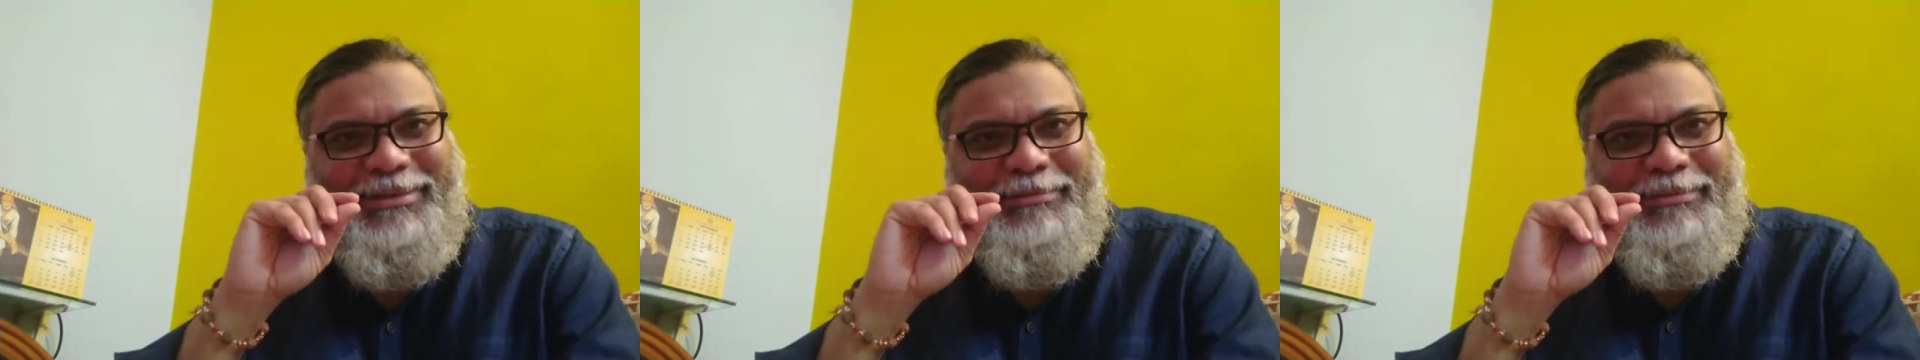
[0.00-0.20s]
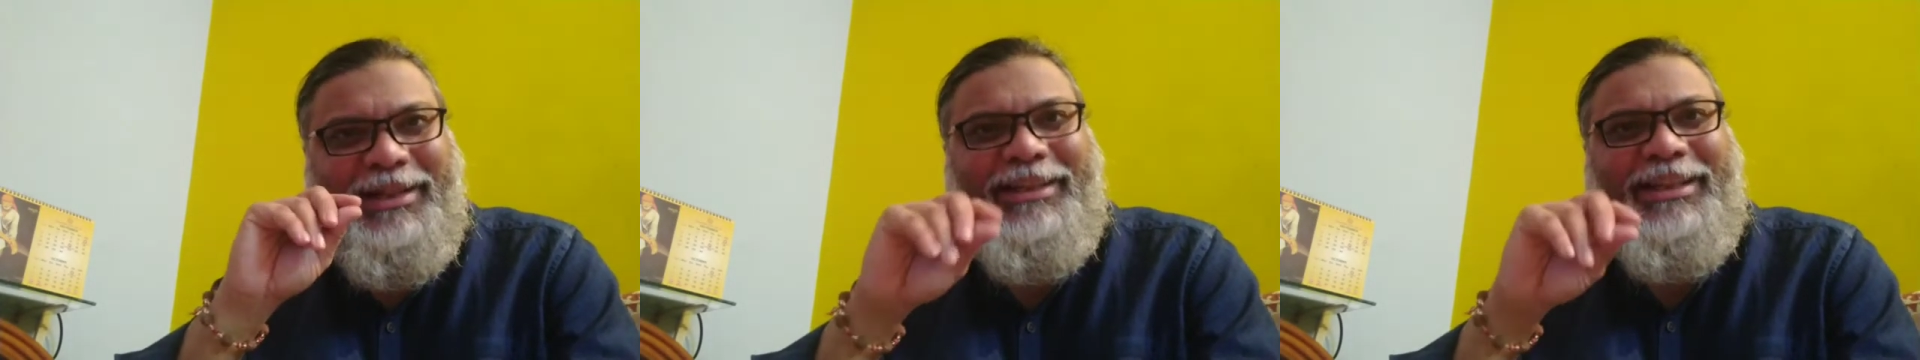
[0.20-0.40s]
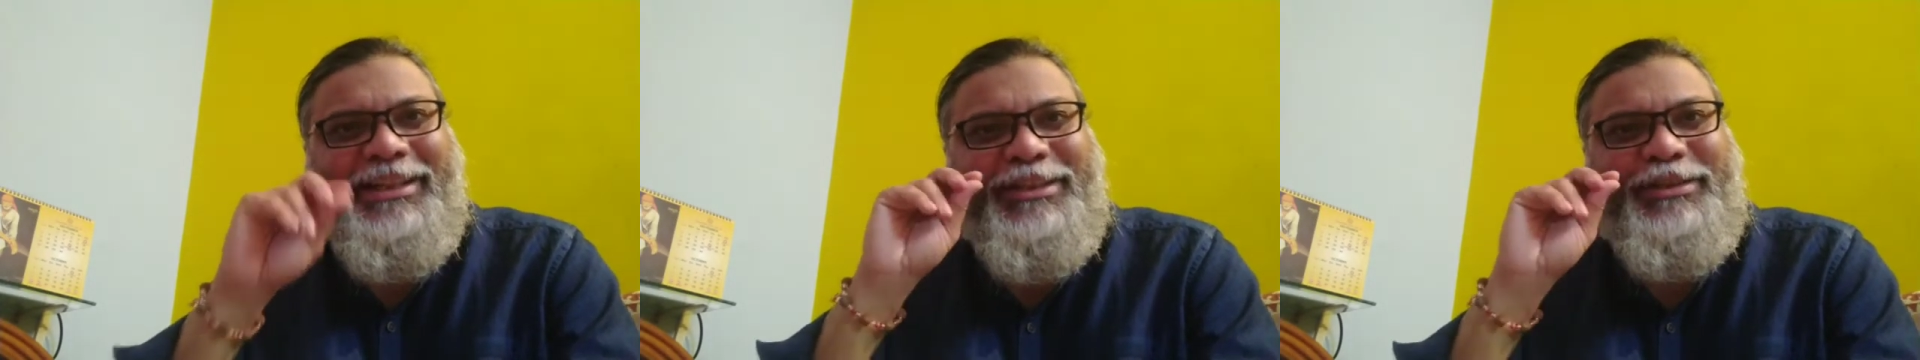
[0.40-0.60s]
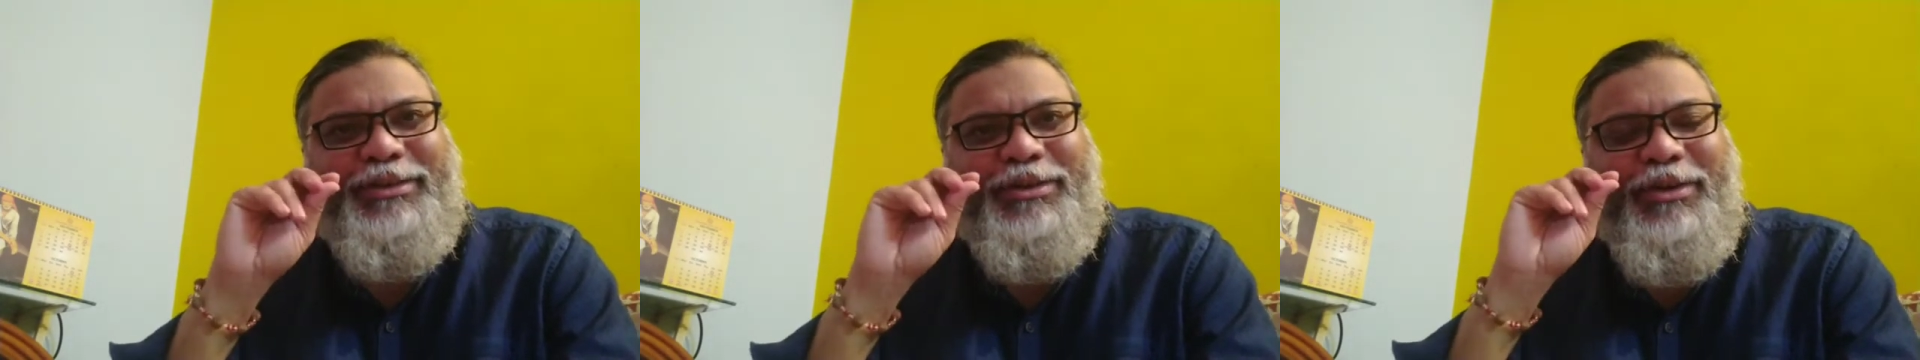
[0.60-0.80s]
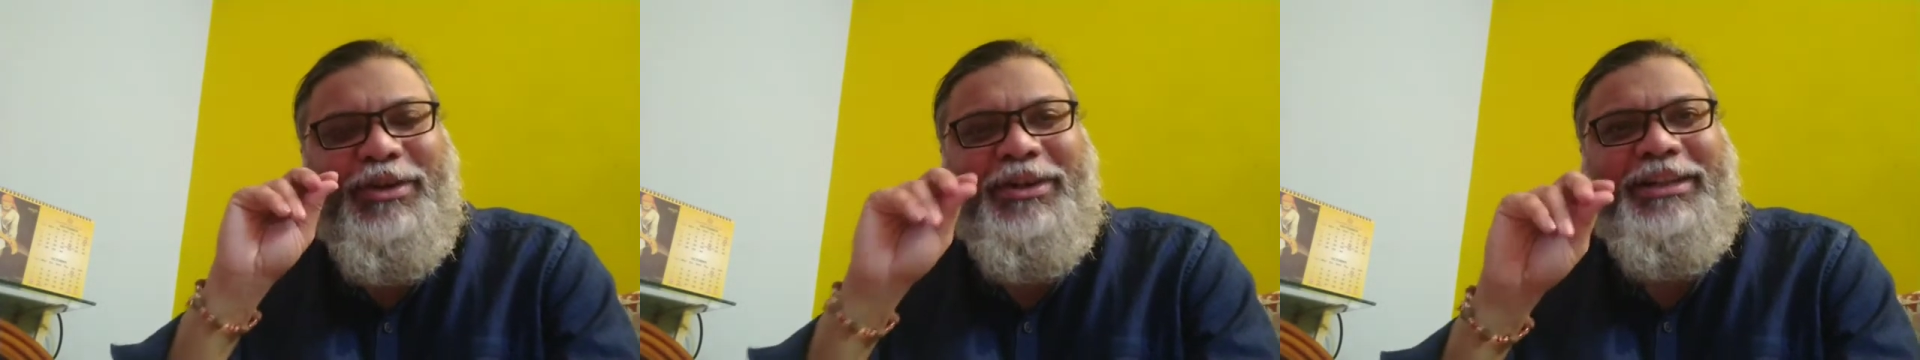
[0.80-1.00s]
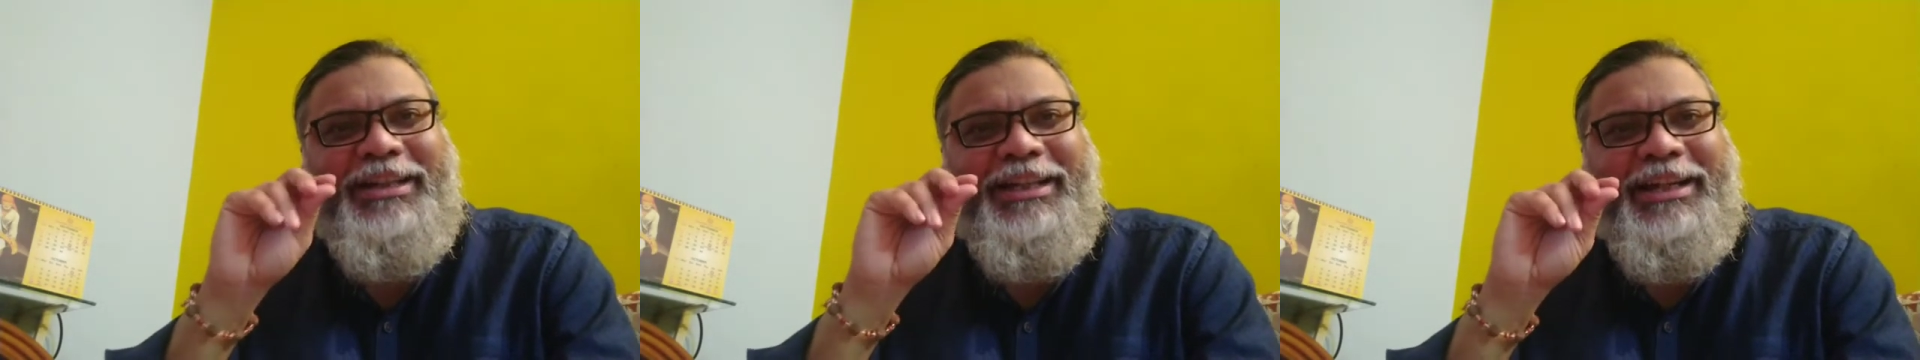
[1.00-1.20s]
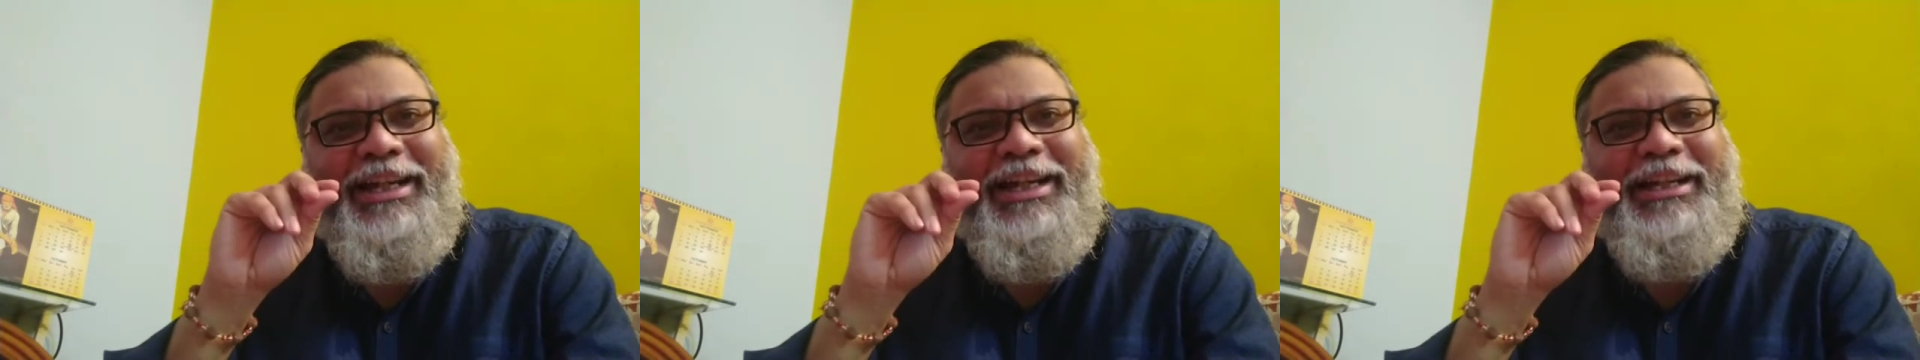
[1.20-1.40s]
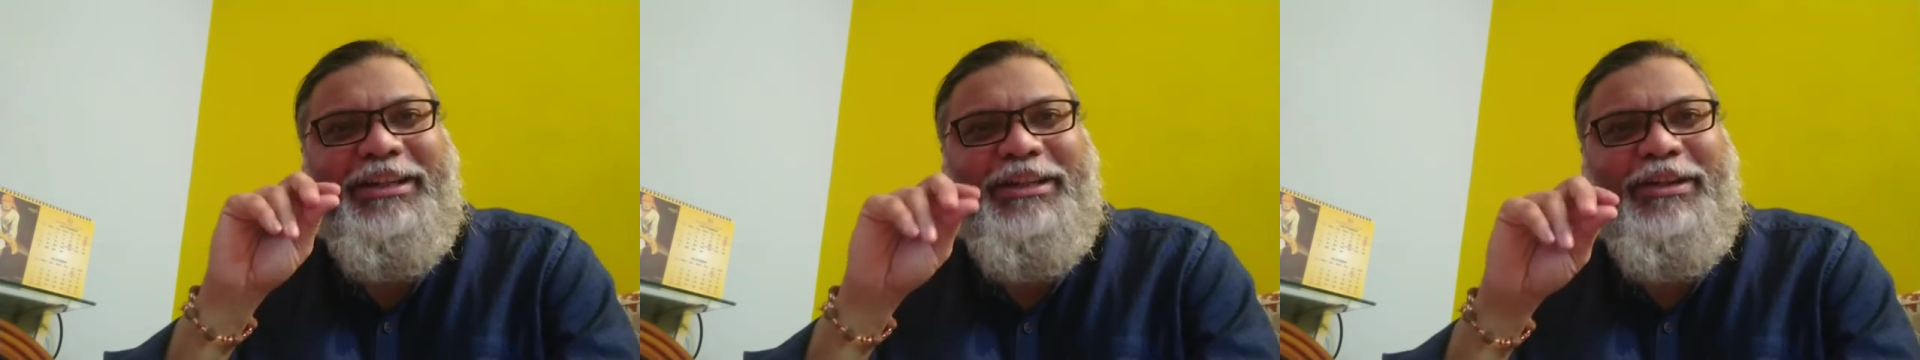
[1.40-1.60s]
but that is called a
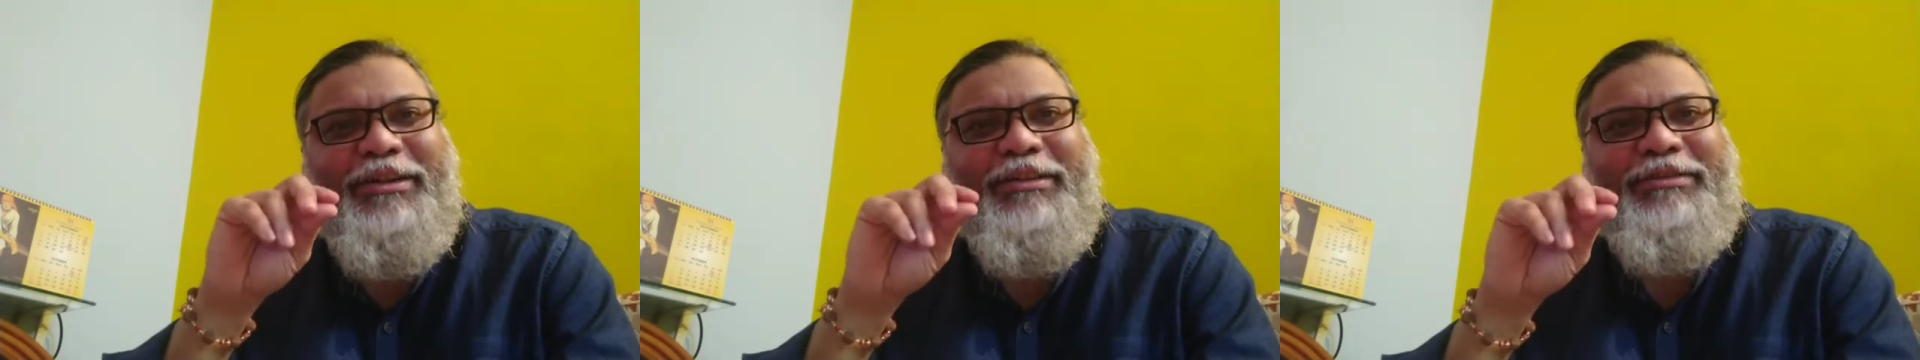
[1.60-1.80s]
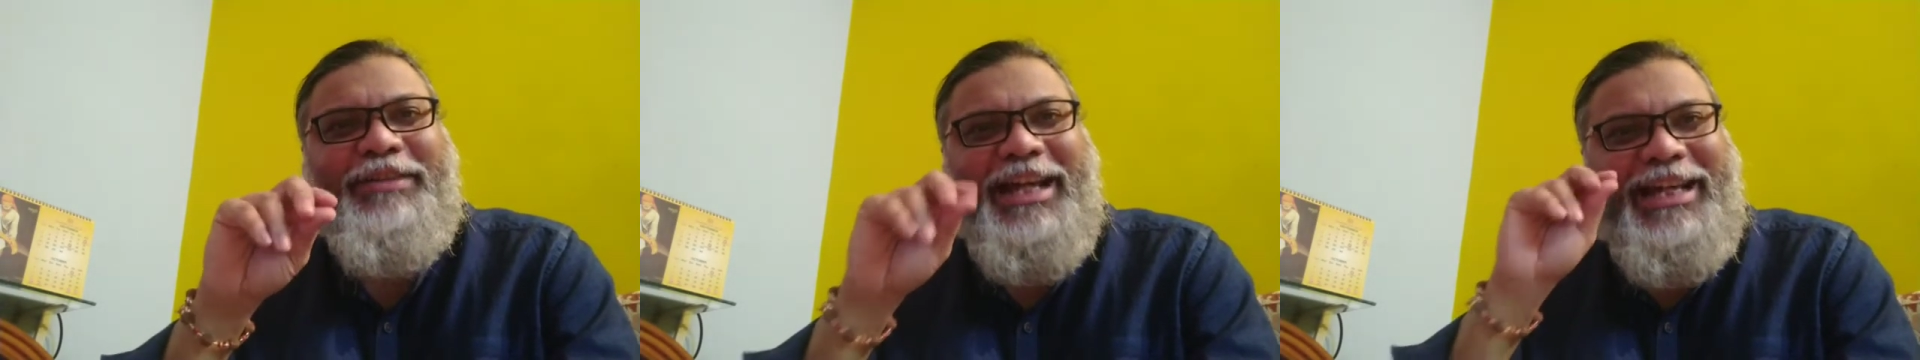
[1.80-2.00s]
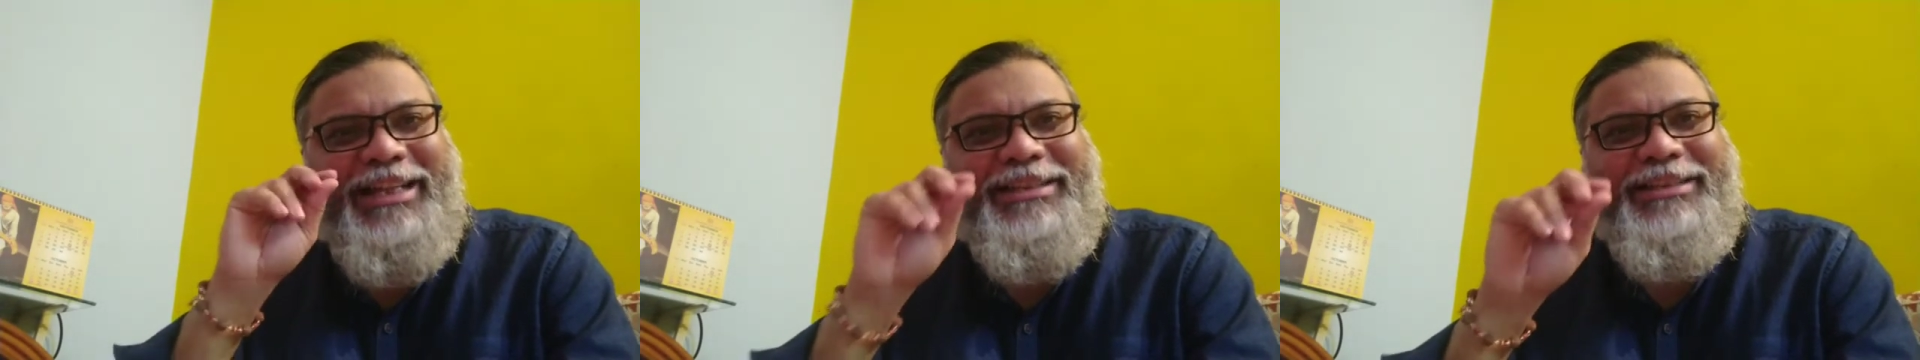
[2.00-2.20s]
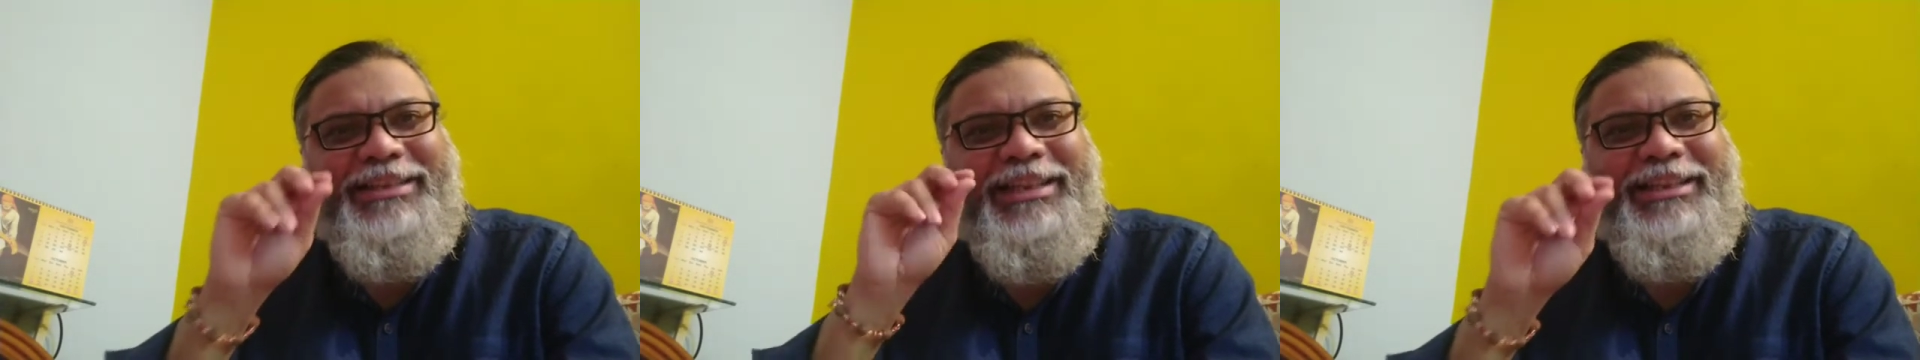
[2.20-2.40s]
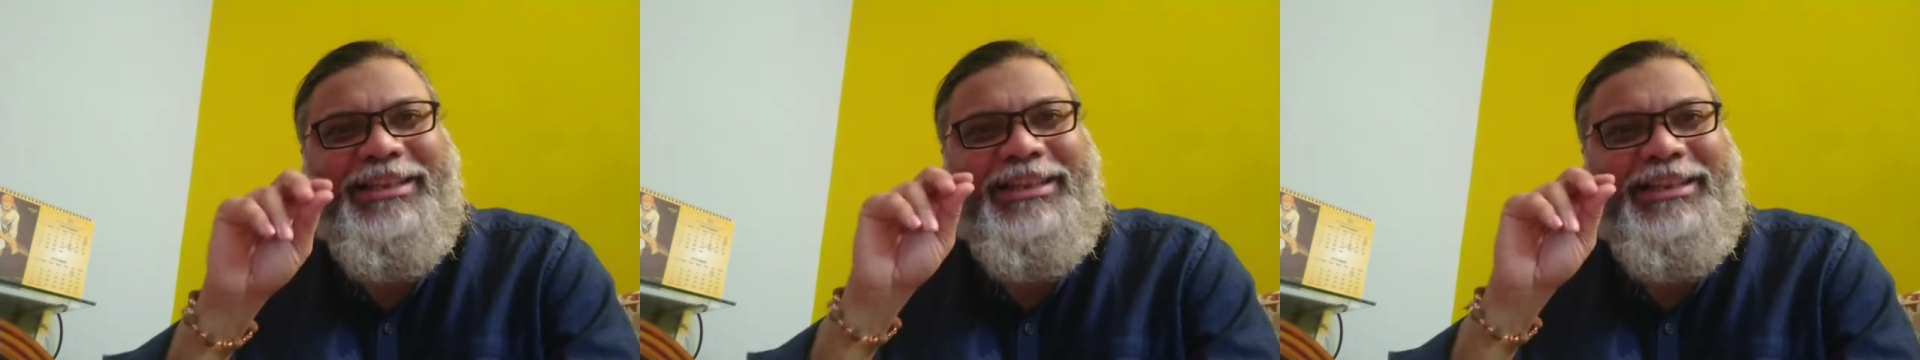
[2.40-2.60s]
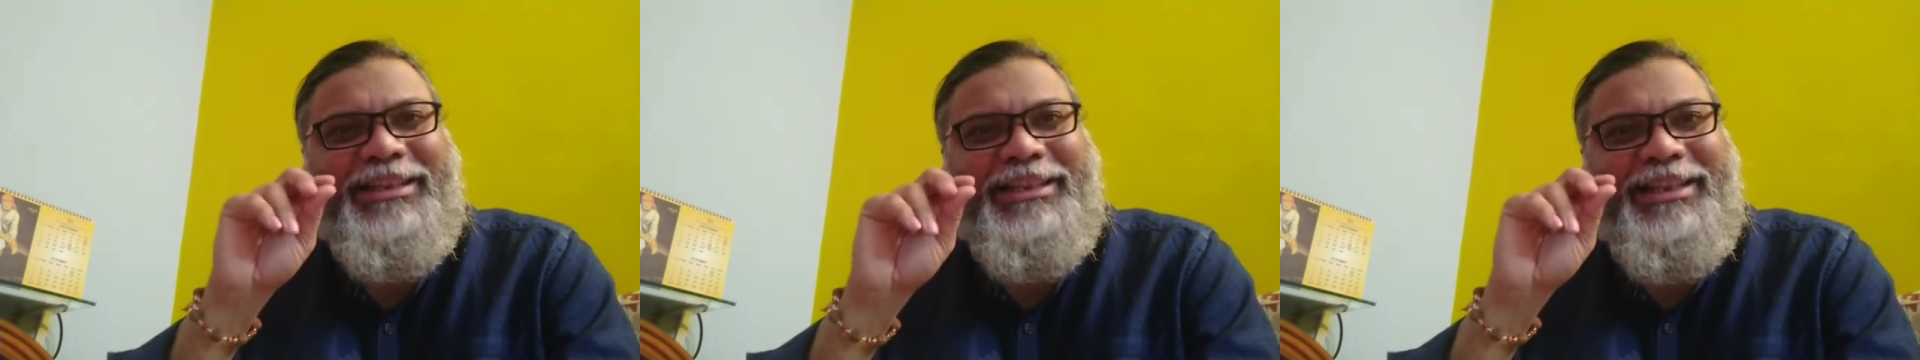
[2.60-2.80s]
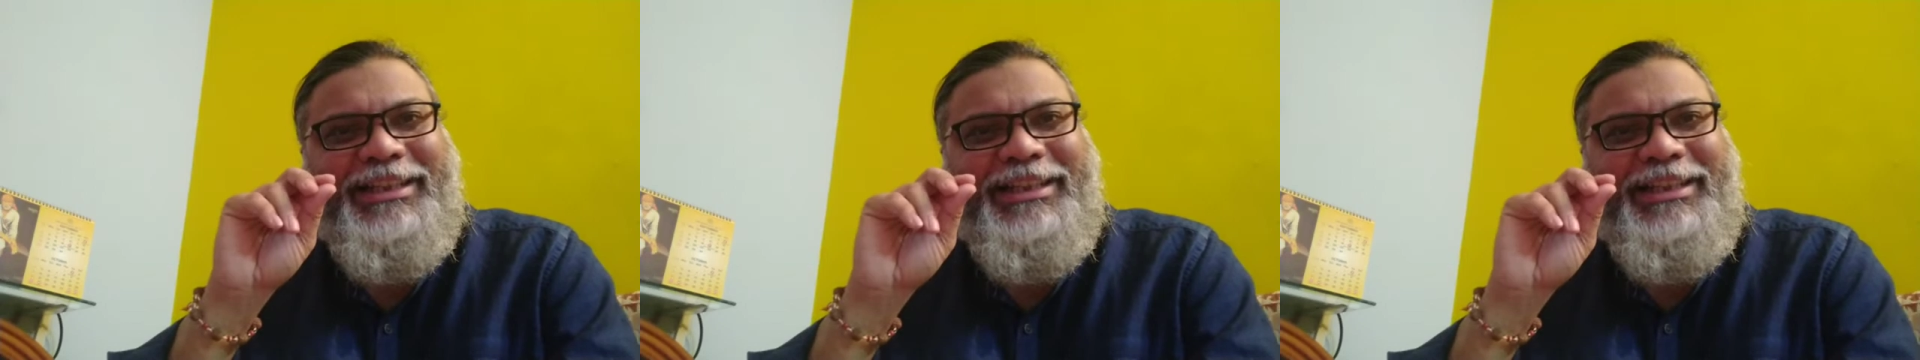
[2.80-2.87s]
kind of anxiety